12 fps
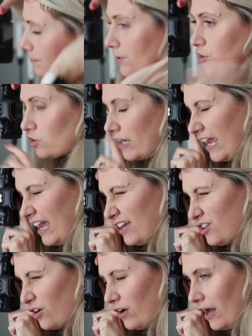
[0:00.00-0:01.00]
put your
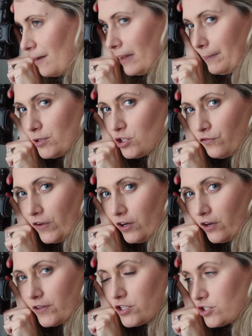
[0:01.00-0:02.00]
hand, like put your
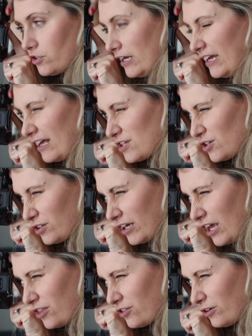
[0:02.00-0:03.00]
finger on the screen as you're
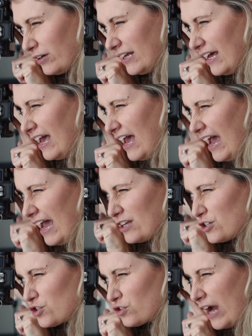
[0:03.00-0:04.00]
looking through it
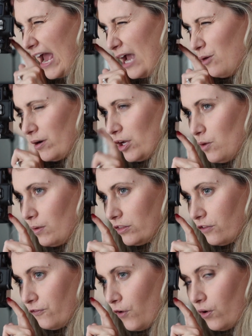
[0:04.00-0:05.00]
and drag where you want
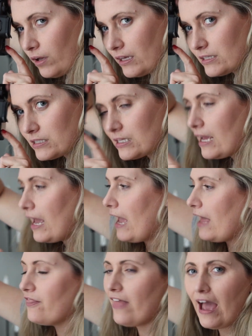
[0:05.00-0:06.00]
the focus.
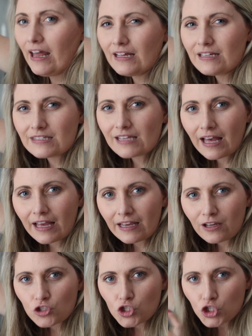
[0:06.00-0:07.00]
And that is
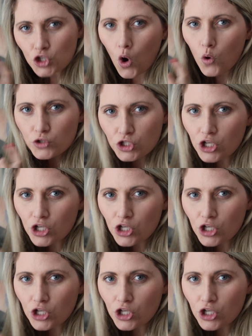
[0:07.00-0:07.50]
like so